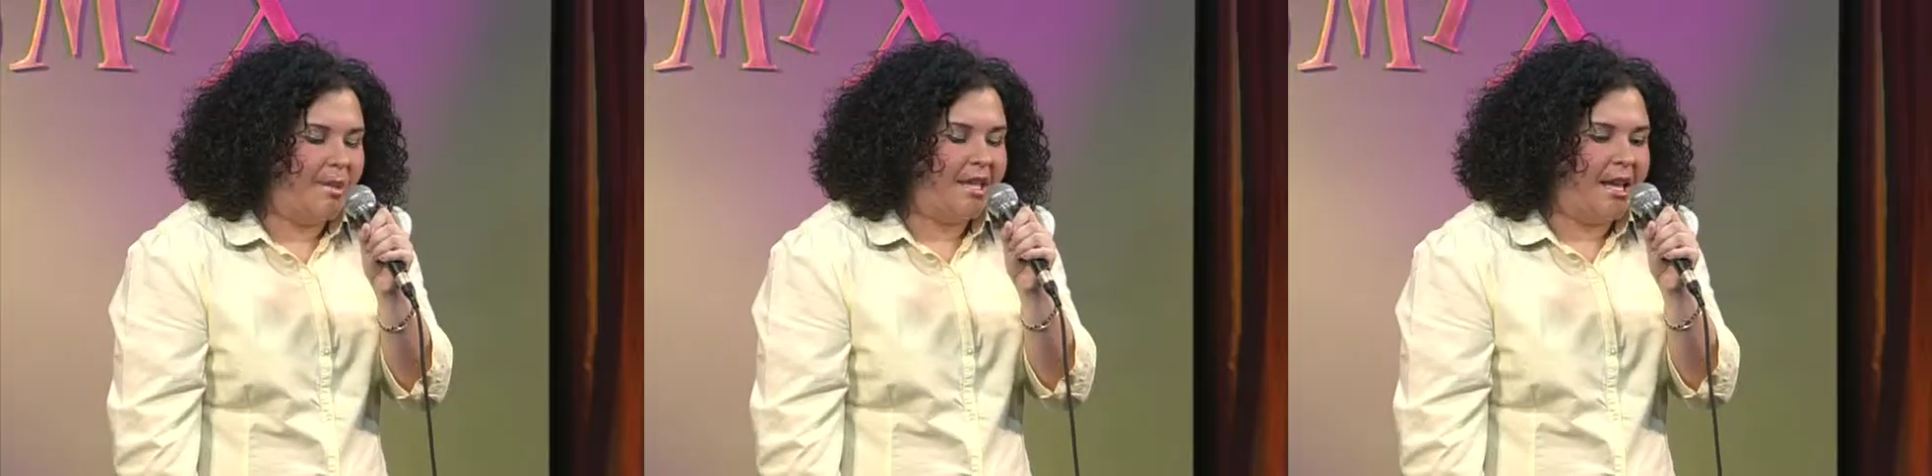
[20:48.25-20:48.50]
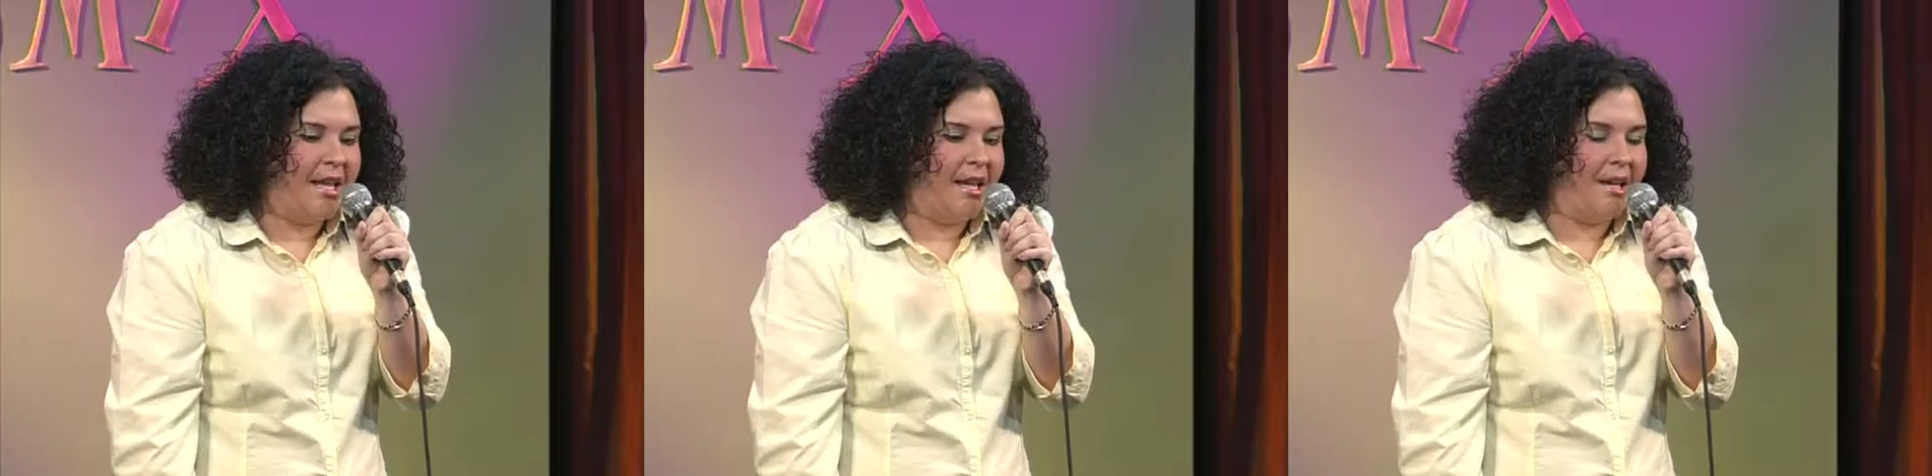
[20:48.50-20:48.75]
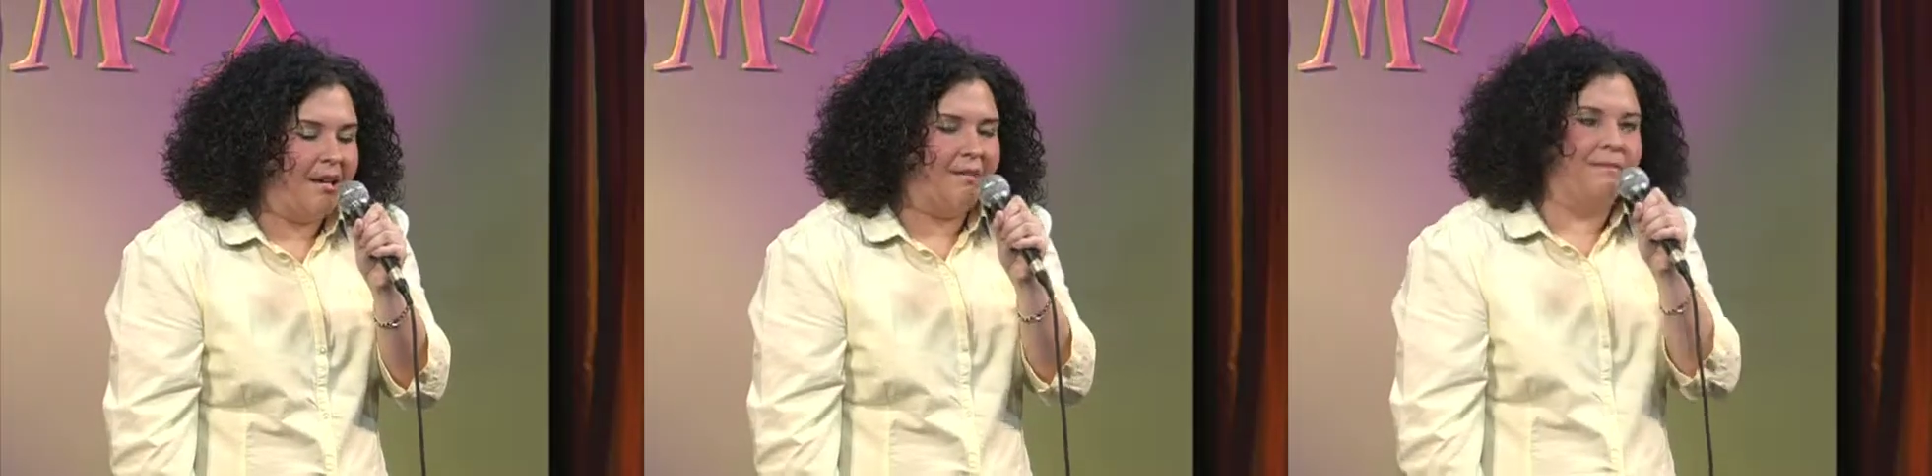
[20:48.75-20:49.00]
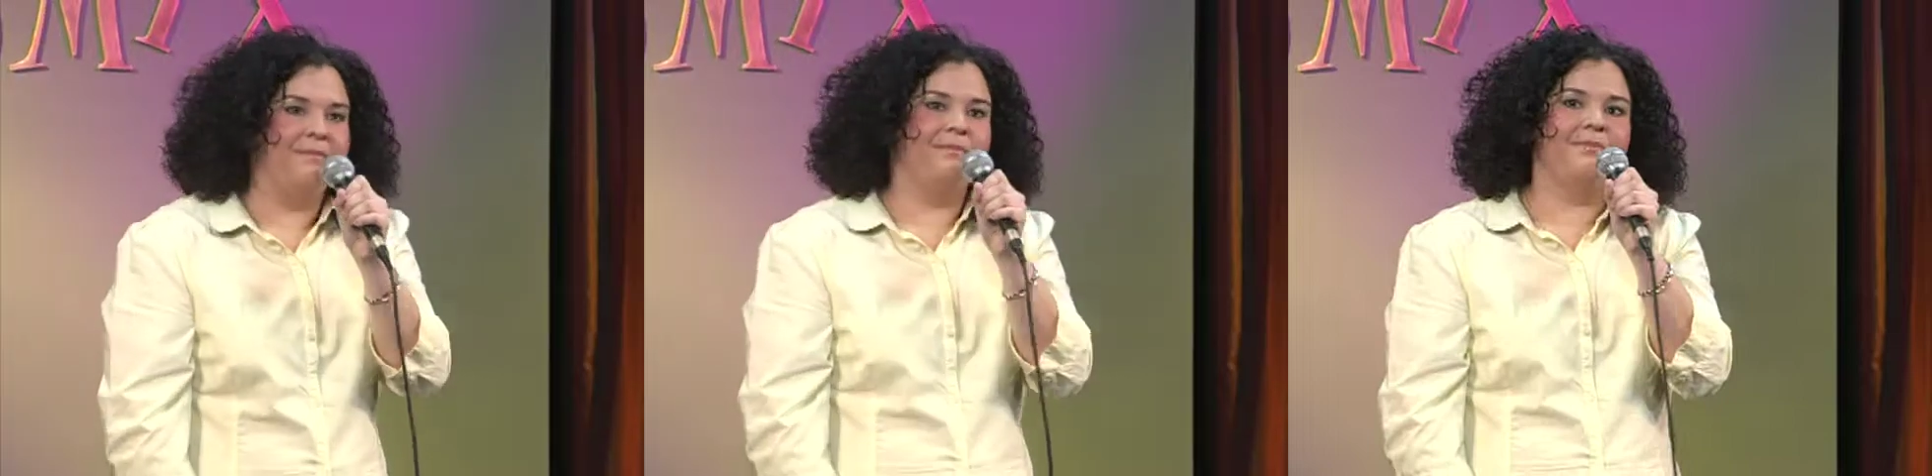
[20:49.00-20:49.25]

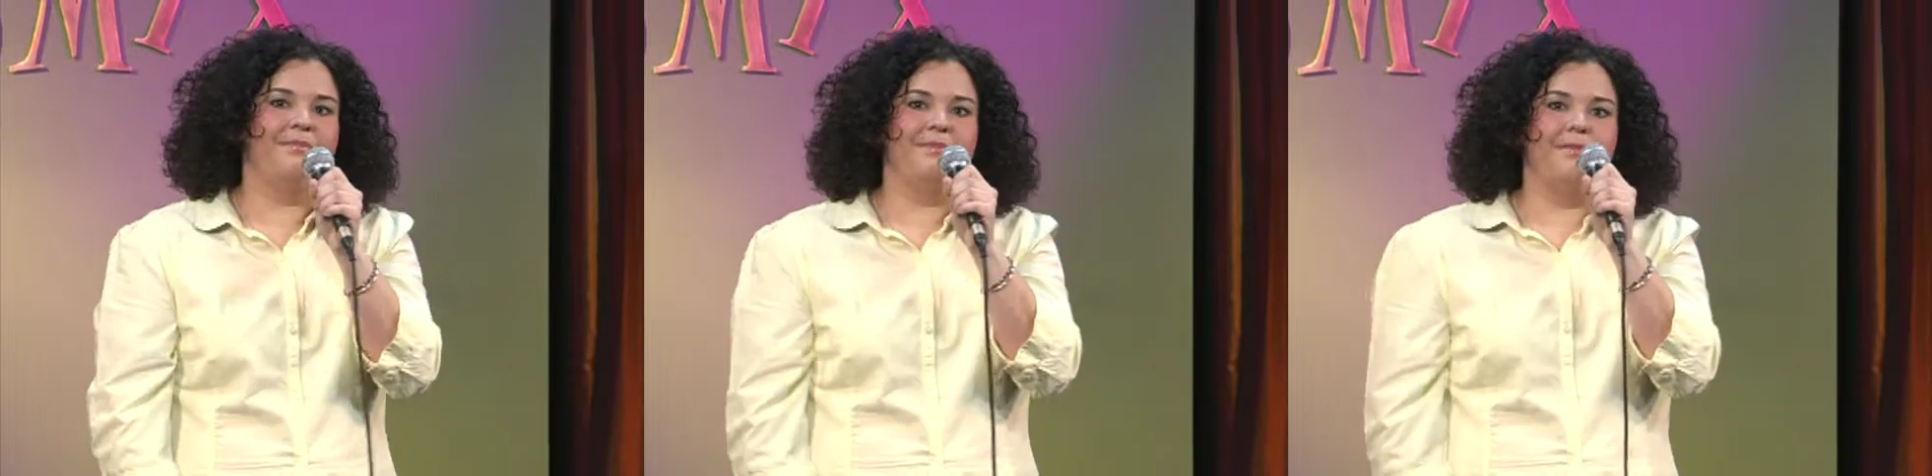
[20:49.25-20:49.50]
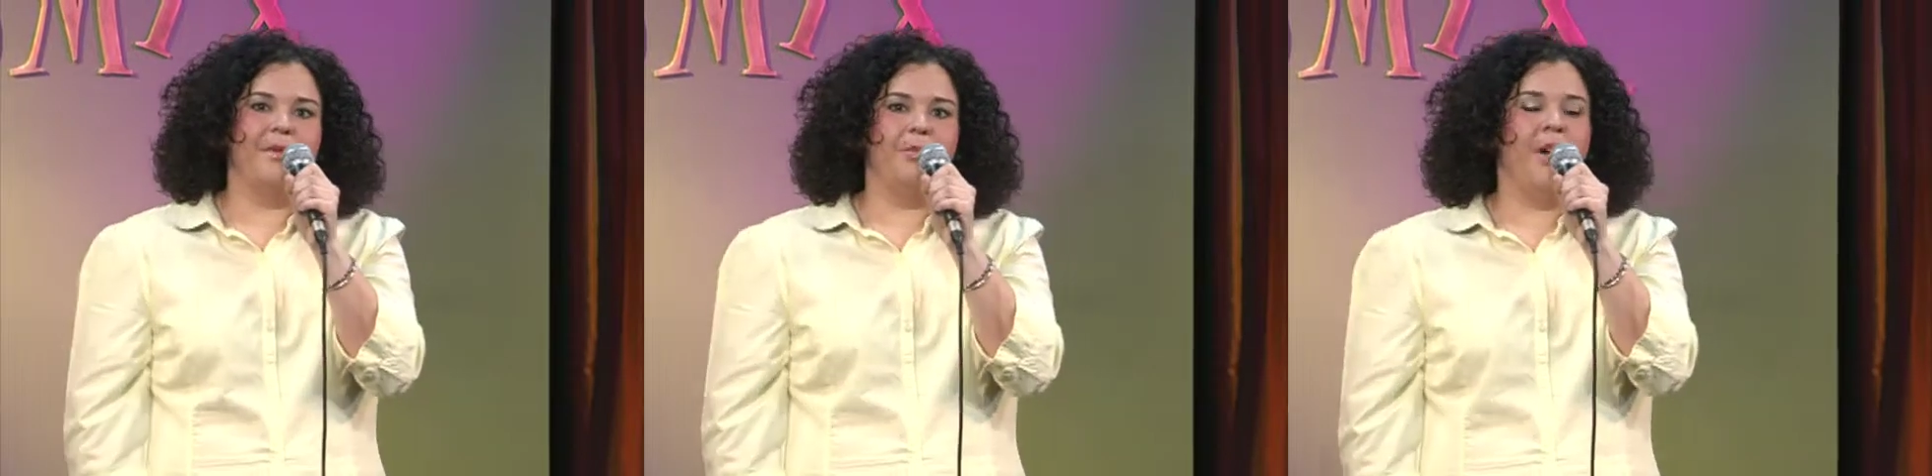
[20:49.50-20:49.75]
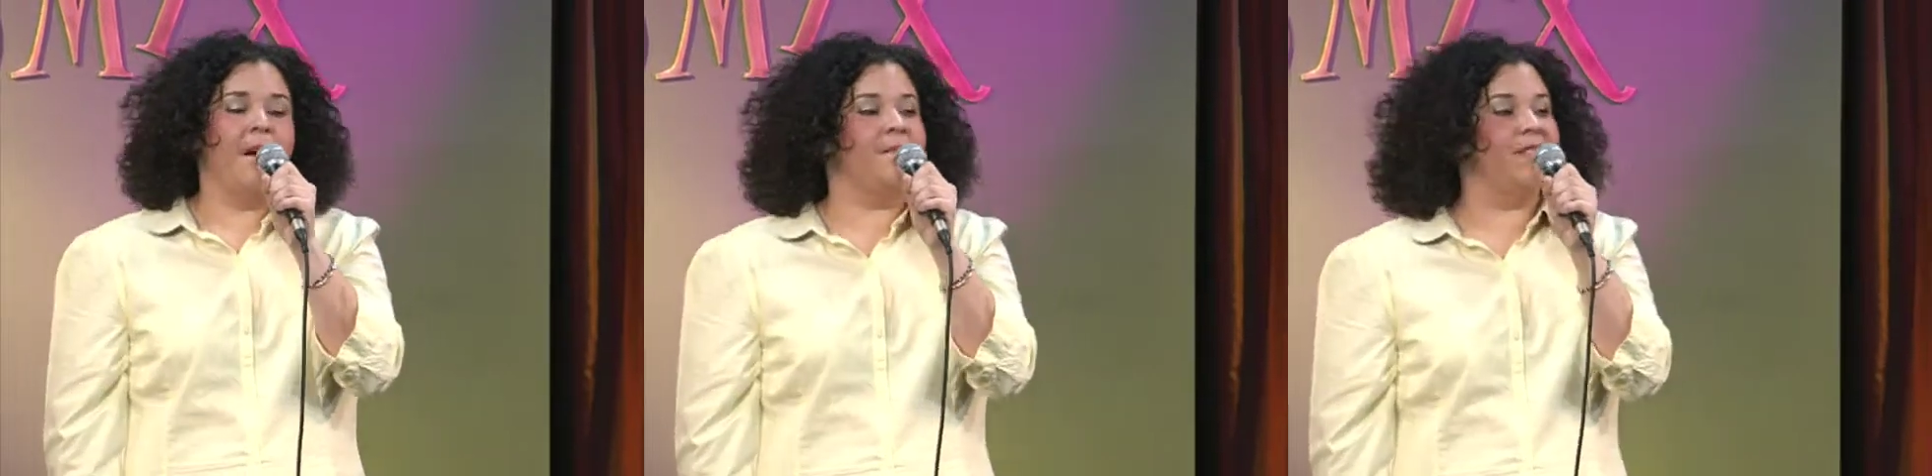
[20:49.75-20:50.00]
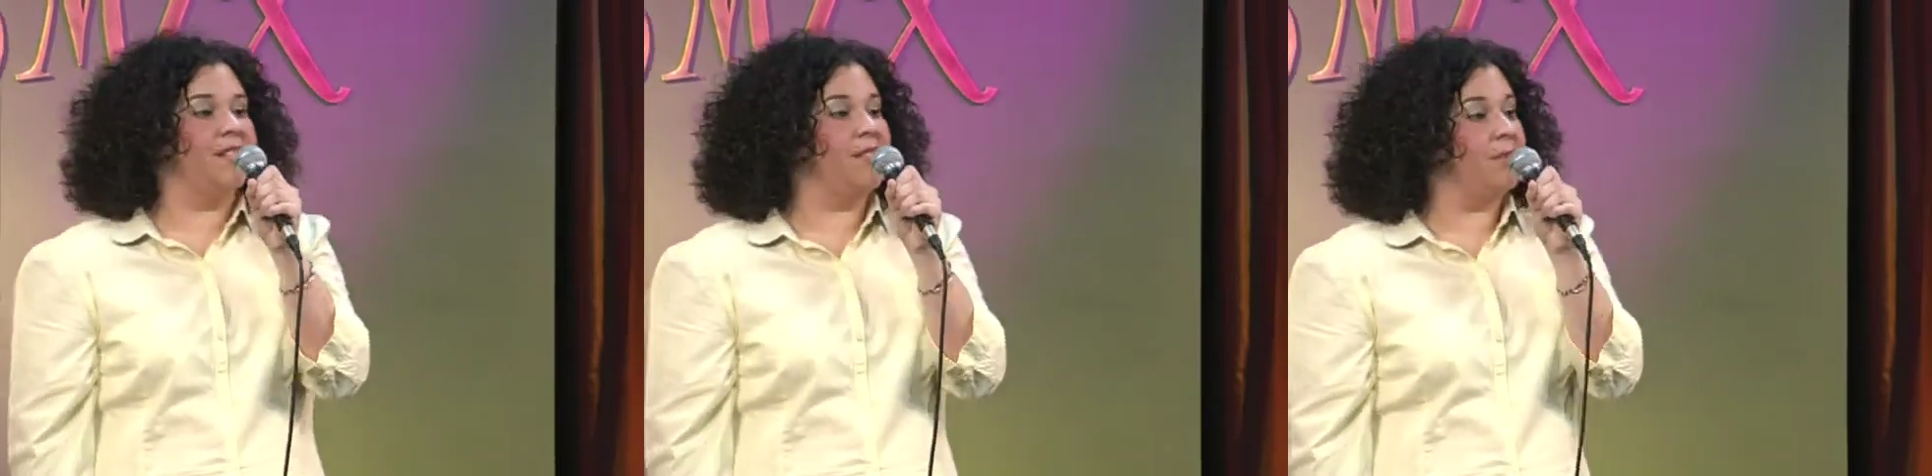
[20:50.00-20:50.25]
then when prom
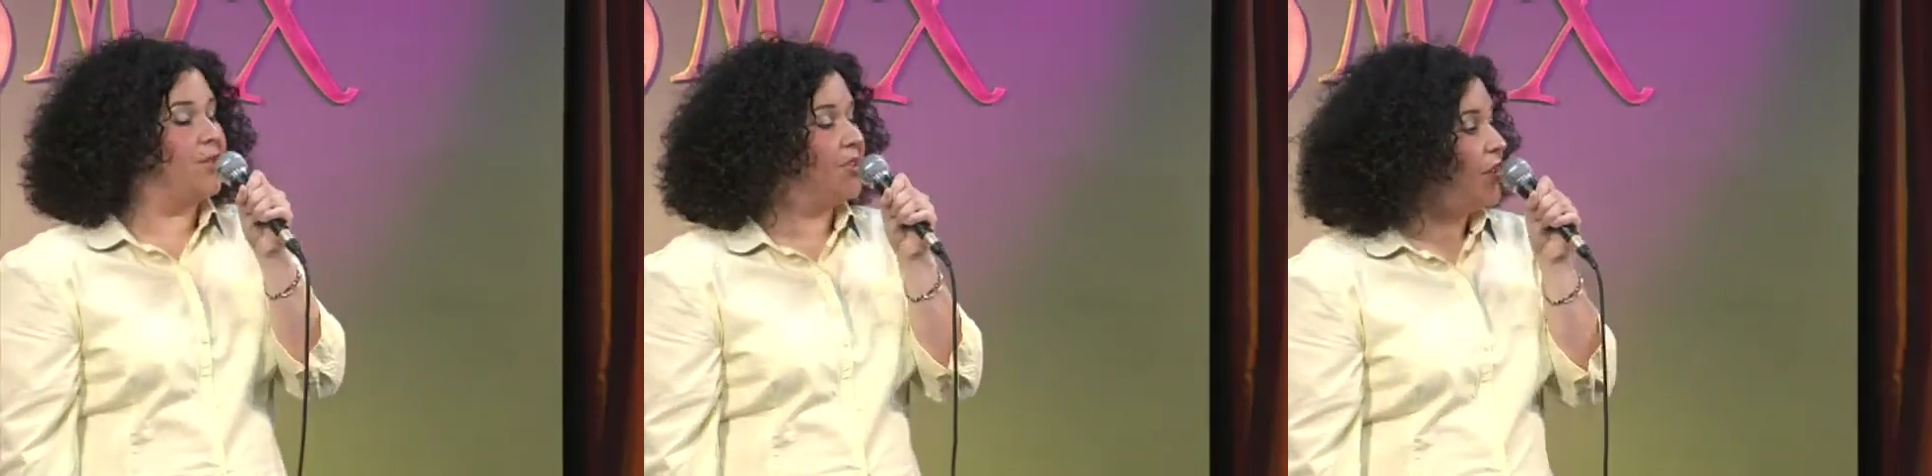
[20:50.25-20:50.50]
season was